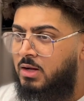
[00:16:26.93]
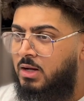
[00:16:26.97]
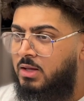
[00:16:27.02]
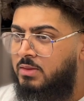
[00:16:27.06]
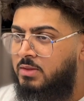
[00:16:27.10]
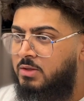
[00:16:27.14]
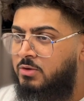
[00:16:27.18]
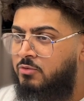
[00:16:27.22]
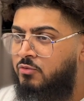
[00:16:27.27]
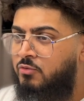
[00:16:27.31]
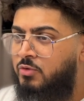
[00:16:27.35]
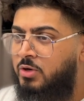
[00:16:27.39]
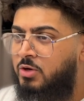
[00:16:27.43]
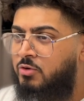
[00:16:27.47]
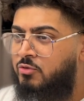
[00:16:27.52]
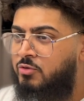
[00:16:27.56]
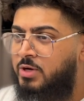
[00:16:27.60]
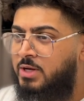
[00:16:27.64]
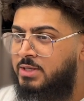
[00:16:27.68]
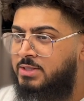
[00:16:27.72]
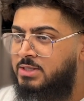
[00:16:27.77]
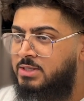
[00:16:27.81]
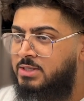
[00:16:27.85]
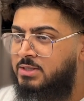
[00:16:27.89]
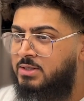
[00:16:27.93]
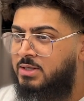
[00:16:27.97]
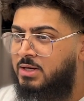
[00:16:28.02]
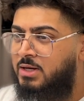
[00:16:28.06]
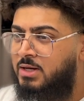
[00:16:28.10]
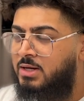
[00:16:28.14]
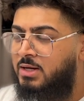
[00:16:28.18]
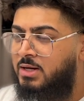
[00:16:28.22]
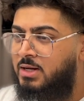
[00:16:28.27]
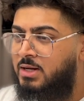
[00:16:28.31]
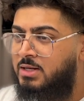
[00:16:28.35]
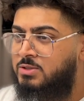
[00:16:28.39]
and then recreating
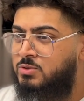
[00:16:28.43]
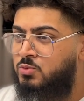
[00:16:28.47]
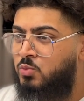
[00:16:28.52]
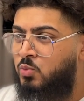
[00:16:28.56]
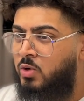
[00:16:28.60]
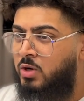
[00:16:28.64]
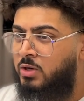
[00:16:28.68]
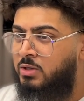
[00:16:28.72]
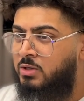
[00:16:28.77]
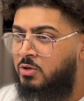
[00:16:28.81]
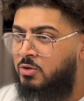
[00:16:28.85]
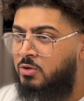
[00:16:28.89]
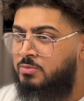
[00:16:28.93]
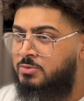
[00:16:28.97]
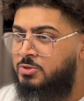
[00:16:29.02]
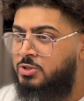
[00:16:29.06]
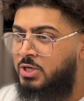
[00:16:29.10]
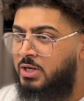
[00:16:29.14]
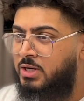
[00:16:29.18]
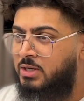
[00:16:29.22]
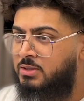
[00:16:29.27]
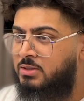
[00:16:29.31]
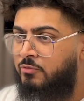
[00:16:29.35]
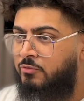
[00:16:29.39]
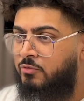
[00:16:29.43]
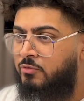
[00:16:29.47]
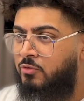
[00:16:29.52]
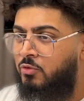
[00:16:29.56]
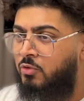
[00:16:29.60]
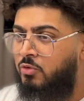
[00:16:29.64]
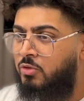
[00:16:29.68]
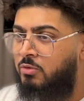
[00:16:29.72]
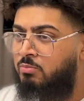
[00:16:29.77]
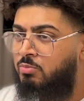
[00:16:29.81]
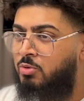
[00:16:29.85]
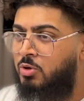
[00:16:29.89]
that as one object
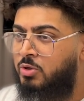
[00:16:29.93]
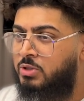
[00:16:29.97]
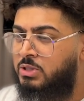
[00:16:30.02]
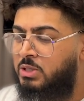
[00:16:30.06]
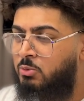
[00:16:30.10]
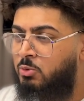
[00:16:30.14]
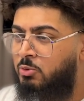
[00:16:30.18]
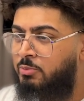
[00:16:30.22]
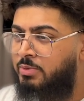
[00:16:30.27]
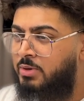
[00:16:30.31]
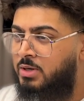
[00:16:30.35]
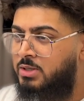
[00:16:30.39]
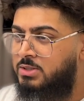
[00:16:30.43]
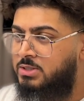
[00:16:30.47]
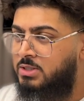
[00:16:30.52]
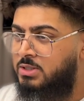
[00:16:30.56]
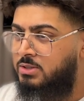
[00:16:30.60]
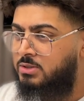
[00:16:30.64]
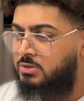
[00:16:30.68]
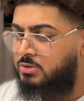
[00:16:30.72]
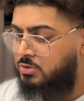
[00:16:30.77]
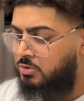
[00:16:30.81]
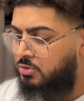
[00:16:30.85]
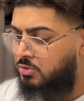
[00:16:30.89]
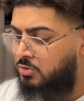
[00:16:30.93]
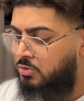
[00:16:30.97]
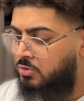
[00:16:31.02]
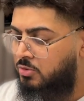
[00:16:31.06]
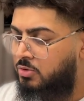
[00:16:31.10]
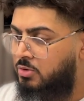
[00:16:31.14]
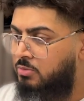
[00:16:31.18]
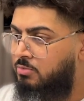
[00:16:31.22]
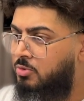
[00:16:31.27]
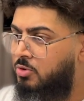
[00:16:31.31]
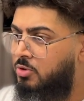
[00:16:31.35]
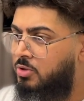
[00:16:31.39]
for the book that we pass into
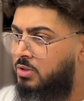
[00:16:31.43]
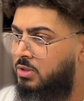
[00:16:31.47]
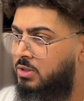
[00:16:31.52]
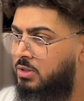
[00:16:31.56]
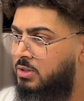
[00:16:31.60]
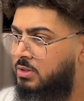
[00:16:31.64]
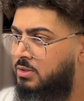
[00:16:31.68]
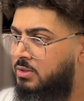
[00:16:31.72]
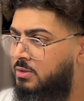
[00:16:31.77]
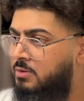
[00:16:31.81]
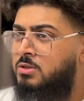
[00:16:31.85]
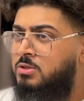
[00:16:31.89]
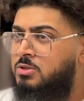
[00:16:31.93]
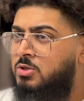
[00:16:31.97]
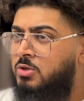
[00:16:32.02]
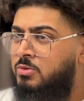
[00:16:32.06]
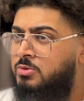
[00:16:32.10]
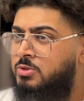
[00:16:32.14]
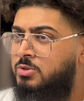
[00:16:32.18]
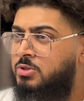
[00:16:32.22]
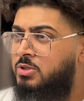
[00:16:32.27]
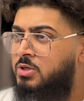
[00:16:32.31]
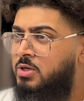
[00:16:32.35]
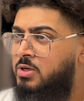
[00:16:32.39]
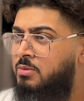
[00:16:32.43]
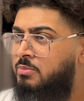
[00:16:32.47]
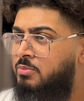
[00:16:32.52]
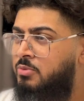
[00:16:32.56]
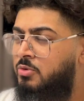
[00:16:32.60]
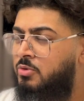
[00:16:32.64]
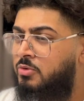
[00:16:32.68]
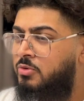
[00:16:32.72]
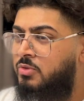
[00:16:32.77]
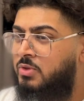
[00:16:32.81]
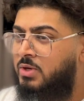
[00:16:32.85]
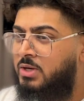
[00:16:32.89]
the book card. So I'm just going to
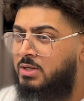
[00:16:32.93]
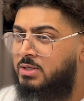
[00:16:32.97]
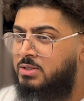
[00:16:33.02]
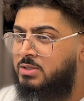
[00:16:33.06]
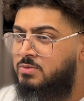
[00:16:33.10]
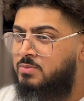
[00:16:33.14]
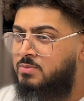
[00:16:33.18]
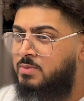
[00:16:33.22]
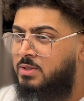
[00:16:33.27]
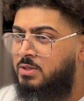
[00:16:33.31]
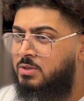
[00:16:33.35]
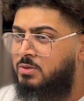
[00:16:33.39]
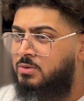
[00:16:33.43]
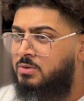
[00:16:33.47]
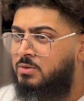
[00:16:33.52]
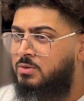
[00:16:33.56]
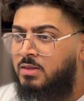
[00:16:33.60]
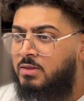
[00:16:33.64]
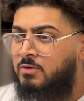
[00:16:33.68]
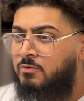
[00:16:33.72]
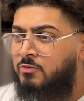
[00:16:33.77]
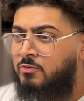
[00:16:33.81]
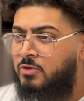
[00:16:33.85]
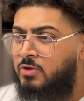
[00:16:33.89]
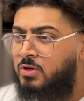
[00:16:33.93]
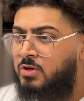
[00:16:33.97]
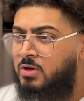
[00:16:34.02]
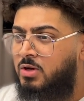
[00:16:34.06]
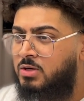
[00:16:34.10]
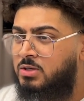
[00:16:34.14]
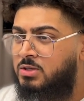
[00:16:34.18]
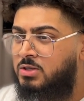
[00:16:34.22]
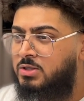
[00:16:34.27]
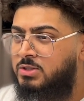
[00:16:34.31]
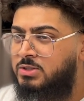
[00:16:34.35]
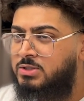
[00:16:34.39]
import that as well. And then for the
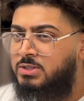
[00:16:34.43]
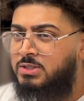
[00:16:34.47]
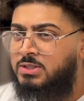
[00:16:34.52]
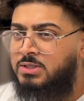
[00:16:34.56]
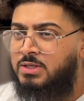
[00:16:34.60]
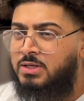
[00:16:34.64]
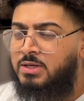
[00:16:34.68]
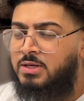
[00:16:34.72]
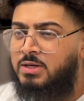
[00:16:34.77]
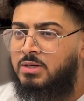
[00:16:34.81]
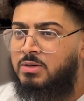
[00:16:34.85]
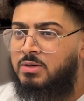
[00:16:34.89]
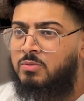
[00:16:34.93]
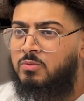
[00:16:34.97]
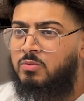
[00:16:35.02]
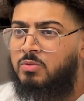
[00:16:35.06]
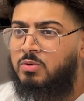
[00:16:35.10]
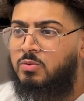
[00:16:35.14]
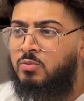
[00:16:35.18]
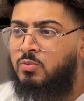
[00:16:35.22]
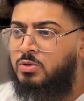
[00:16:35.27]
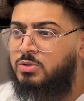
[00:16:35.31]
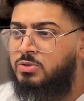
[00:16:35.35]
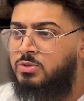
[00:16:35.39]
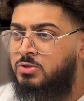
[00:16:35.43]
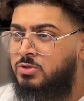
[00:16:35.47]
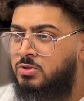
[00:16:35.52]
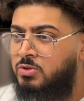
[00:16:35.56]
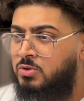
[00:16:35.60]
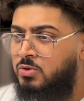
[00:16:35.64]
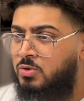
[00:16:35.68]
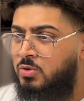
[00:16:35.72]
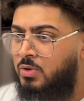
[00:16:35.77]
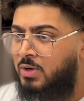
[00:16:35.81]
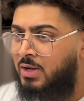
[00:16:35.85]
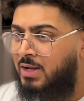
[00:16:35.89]
card content here, we want
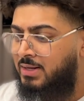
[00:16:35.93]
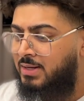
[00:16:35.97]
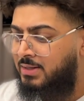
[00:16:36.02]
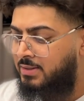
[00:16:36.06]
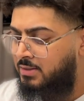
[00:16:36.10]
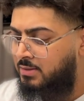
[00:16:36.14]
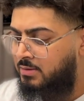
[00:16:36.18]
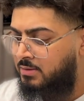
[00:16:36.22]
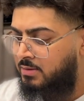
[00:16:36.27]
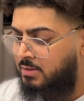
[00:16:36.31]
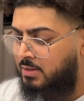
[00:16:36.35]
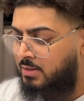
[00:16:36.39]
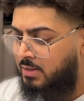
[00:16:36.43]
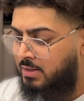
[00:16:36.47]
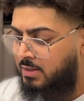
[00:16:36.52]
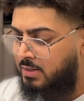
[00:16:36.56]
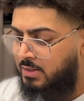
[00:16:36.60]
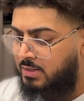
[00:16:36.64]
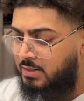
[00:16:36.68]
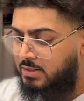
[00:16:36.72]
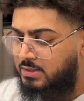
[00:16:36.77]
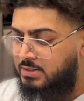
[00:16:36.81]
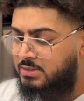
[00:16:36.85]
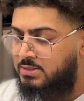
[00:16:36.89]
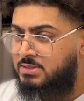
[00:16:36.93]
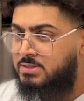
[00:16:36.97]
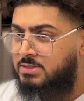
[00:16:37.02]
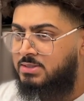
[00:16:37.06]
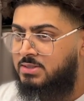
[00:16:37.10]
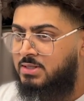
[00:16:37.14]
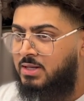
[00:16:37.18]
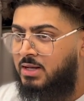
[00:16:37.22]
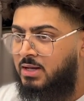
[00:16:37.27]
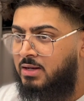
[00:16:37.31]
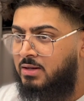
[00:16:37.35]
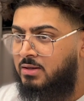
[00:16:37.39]
to add in a
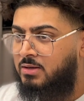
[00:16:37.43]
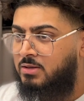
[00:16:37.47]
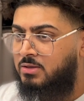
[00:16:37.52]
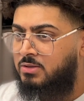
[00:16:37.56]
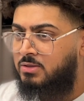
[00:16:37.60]
stack